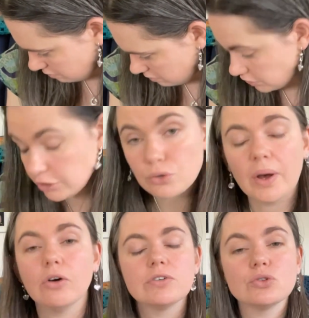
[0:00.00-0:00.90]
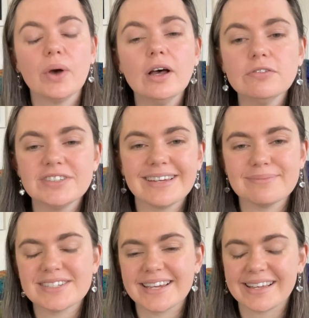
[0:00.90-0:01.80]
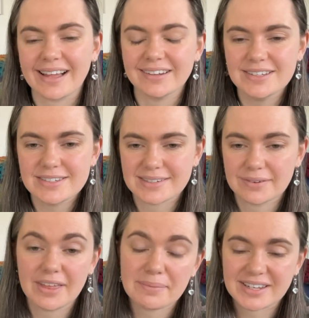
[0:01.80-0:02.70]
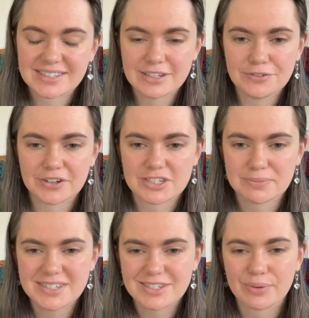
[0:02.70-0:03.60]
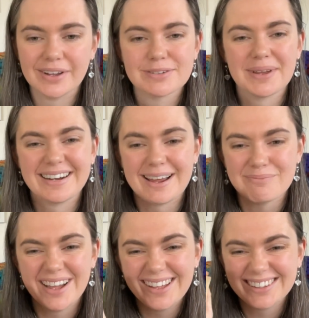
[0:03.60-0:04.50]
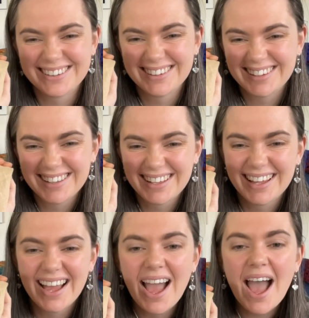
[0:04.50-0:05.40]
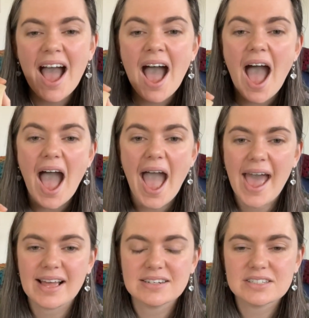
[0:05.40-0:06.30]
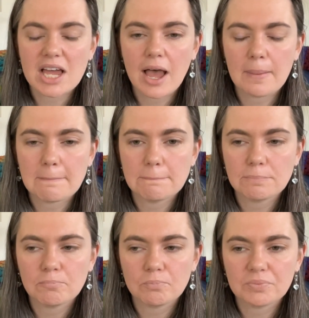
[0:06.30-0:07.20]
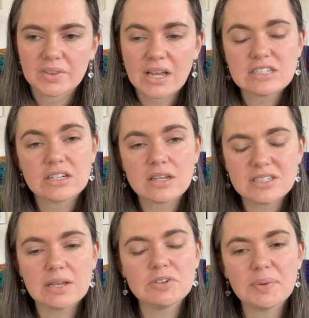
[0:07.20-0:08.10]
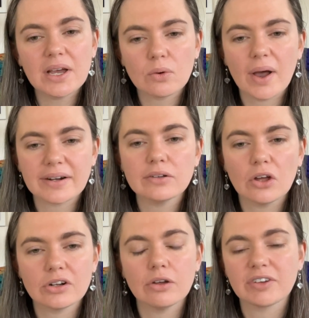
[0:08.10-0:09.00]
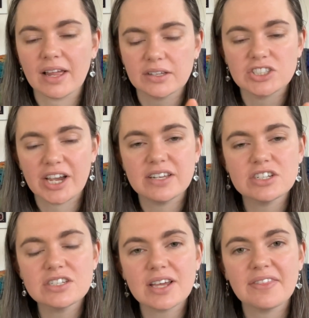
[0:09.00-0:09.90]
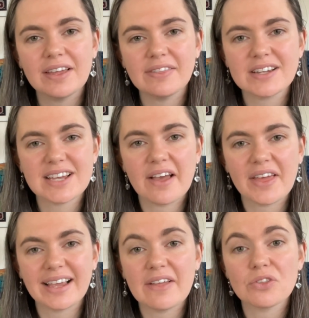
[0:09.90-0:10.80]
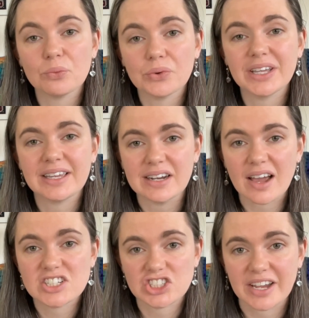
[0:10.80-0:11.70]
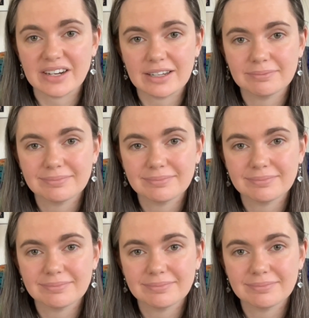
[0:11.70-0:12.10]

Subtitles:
No, 12 DMC colours. Well, that makes sense for Christmas. 12 is a better number. And there does seem to be quite a lot of colour changes. I think that's how they get the really nice shading.